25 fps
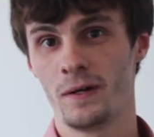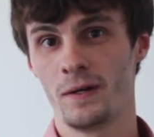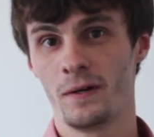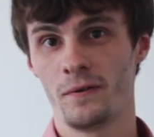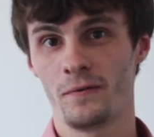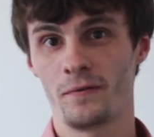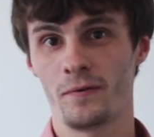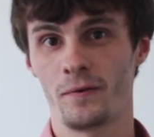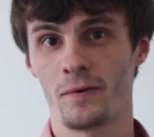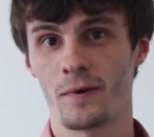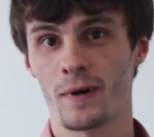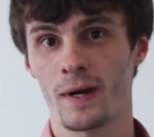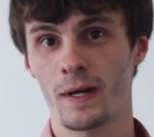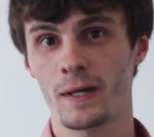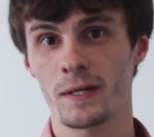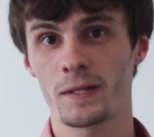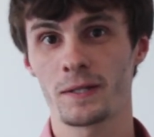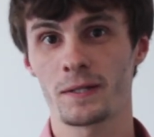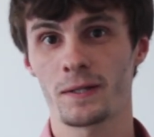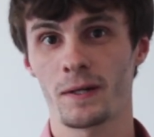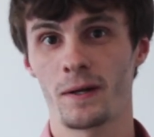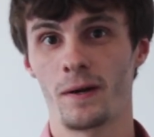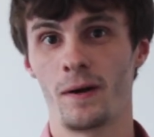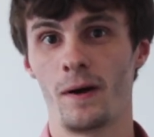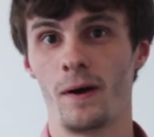
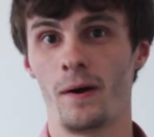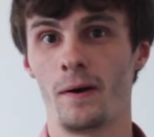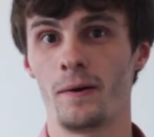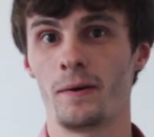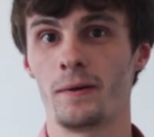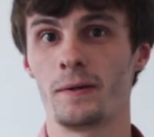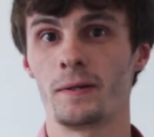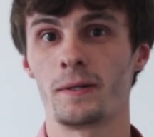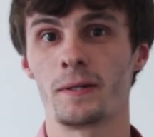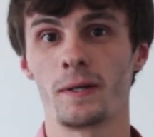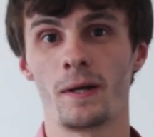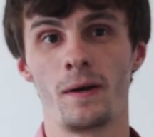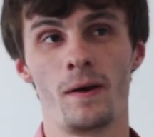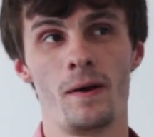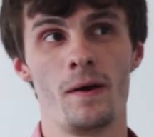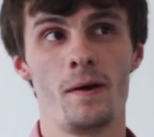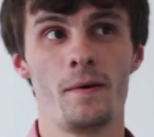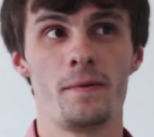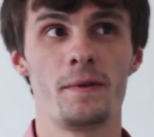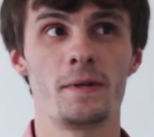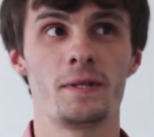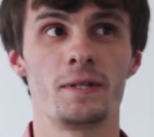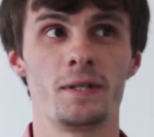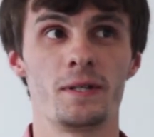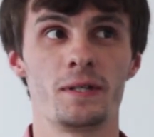forecast. And
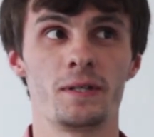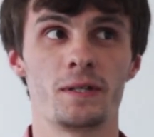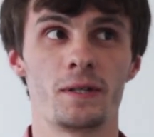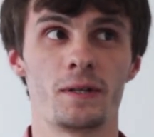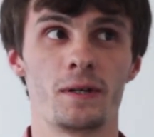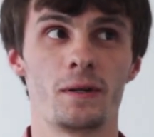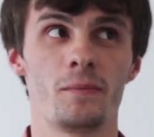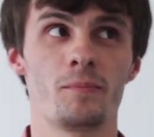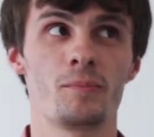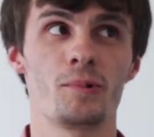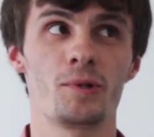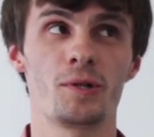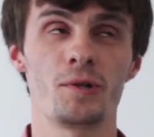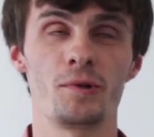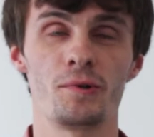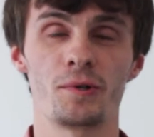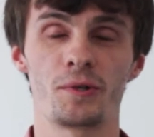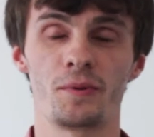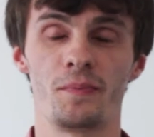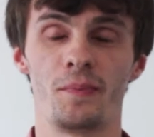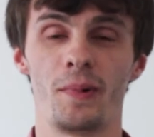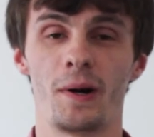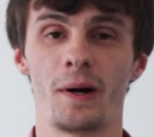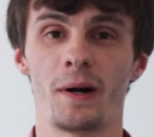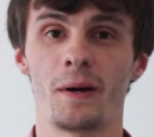this is
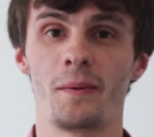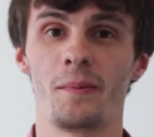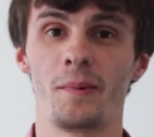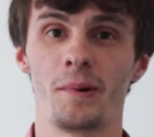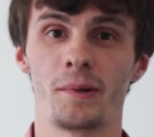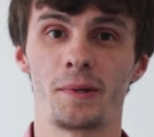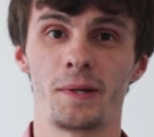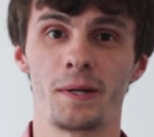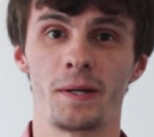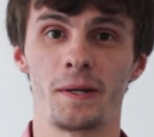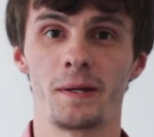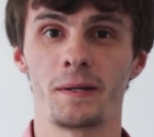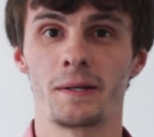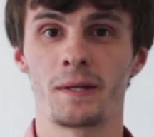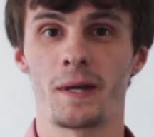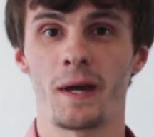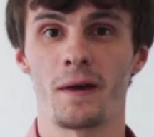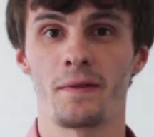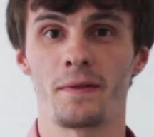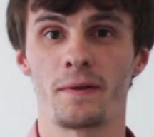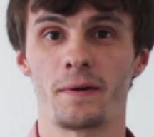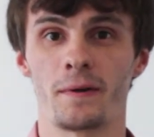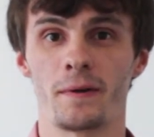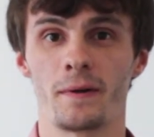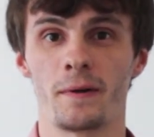produced by putting
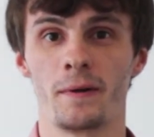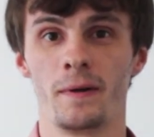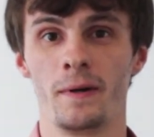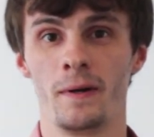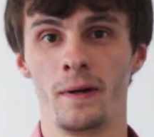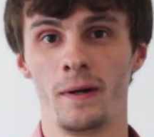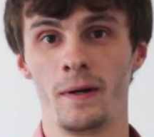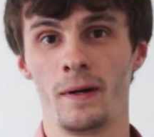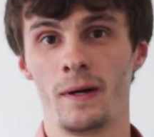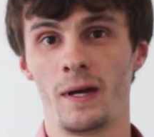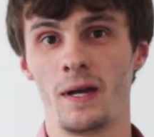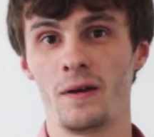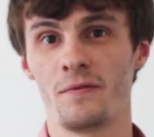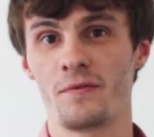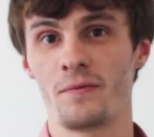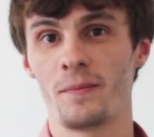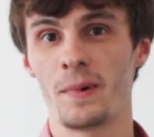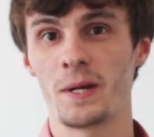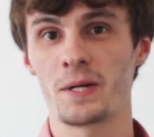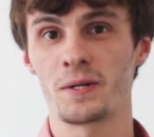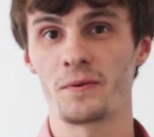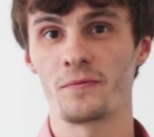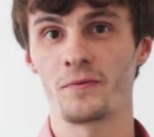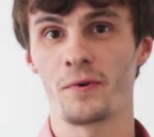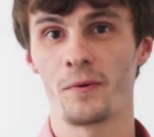together
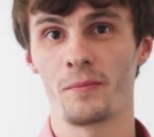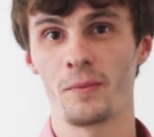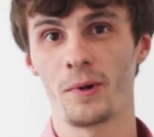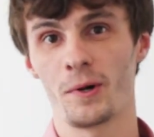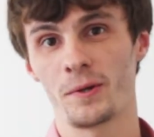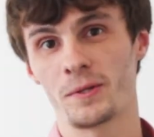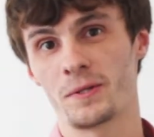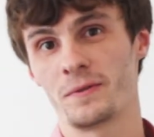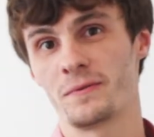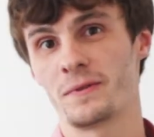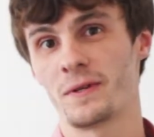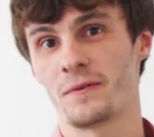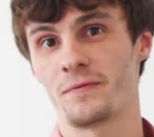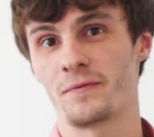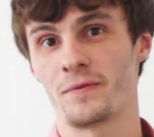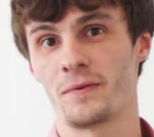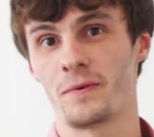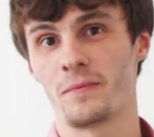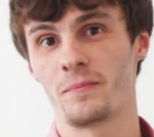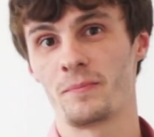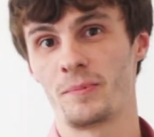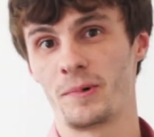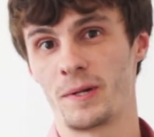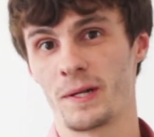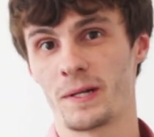information from lots of
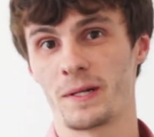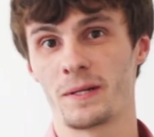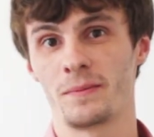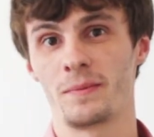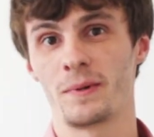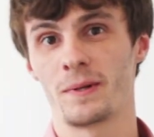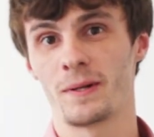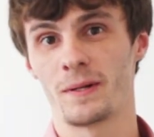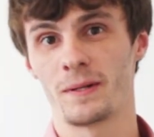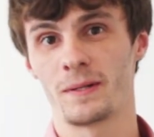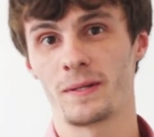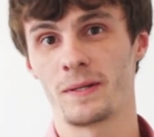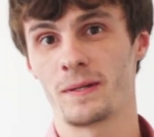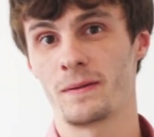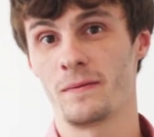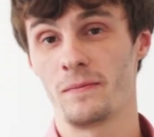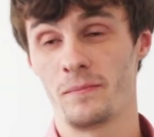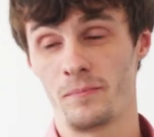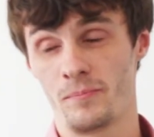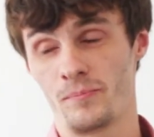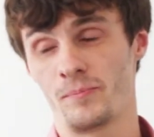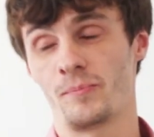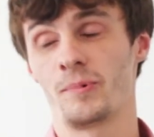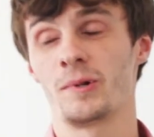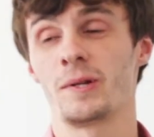different
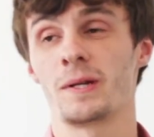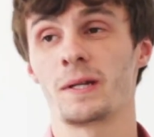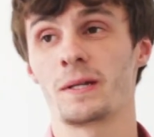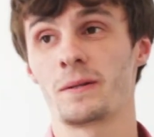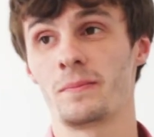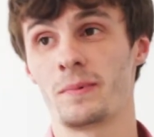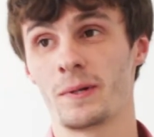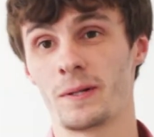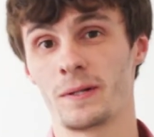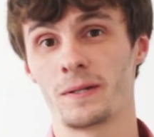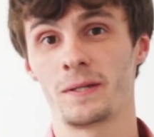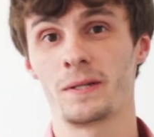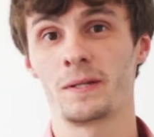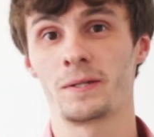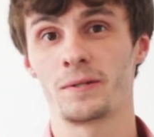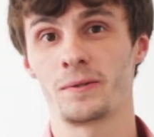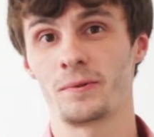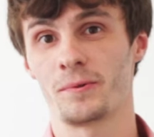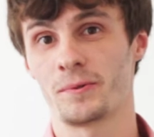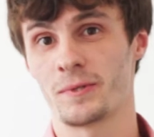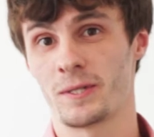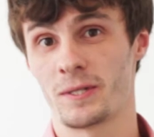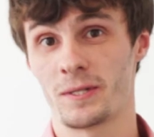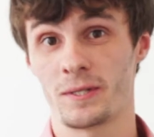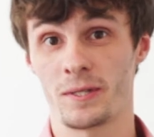predictability
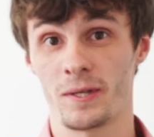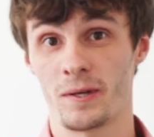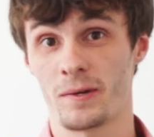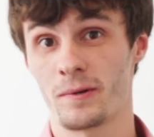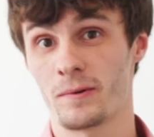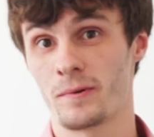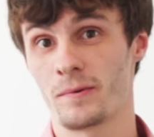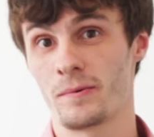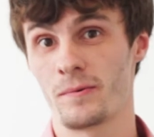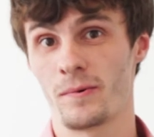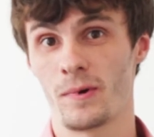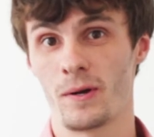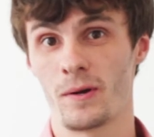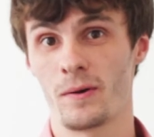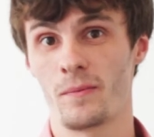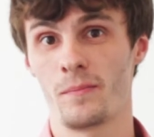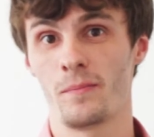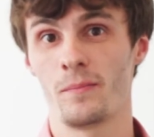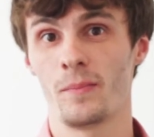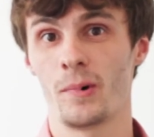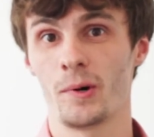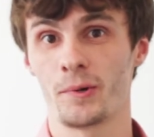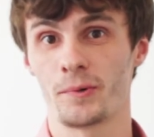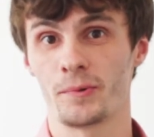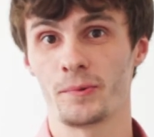sources, so
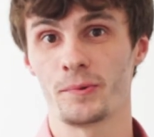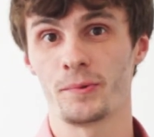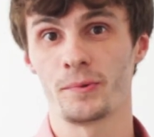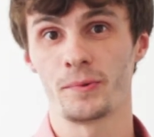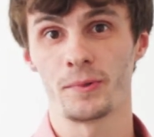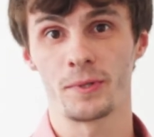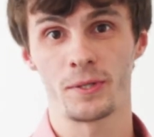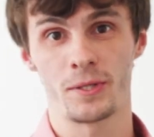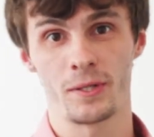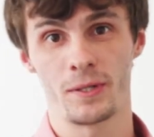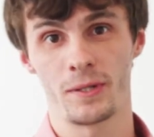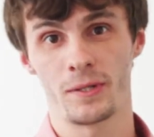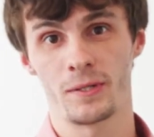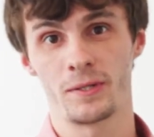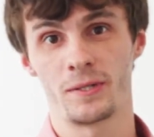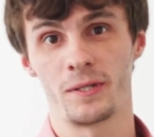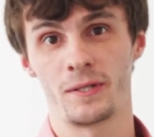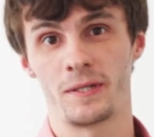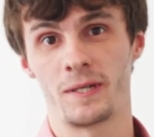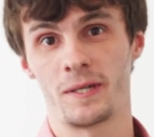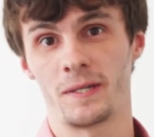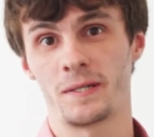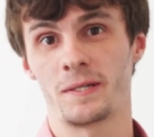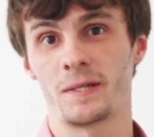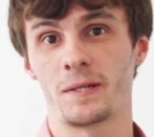models,
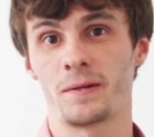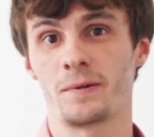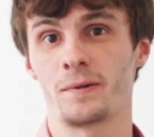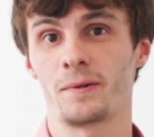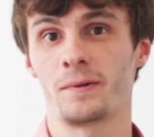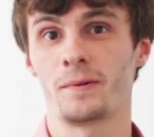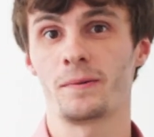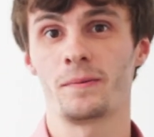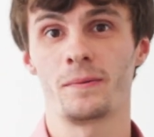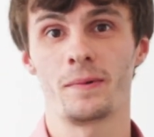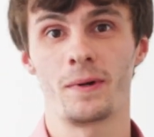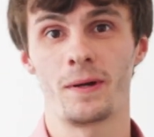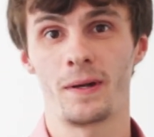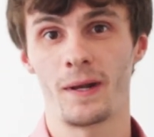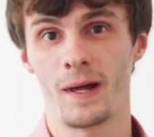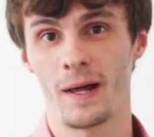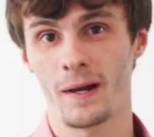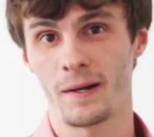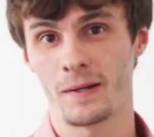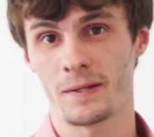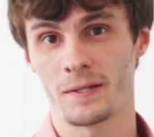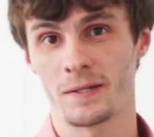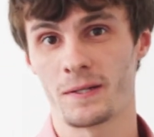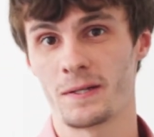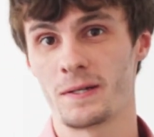statistical
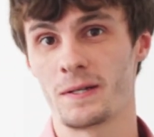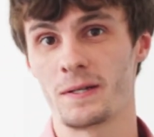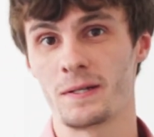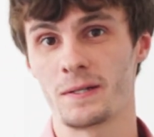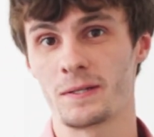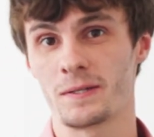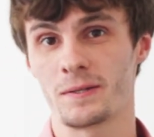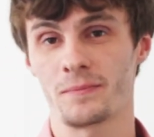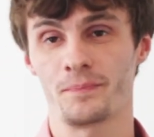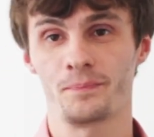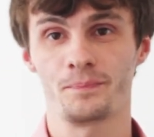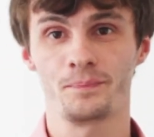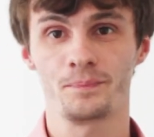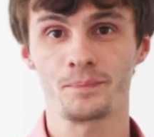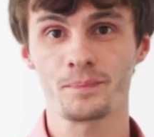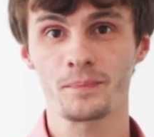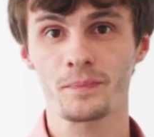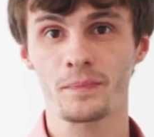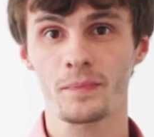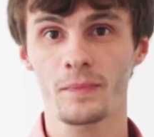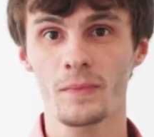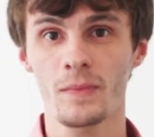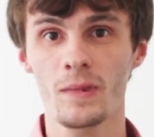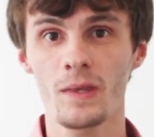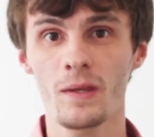analyses,
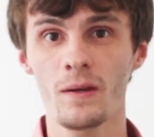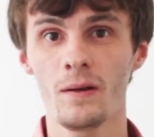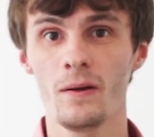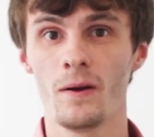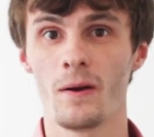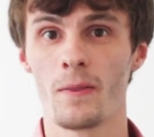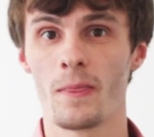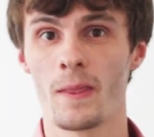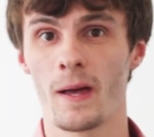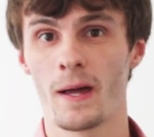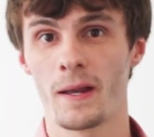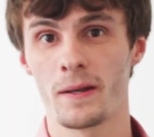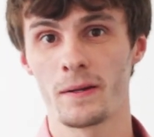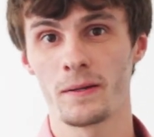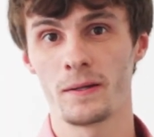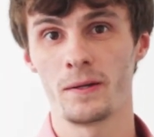and then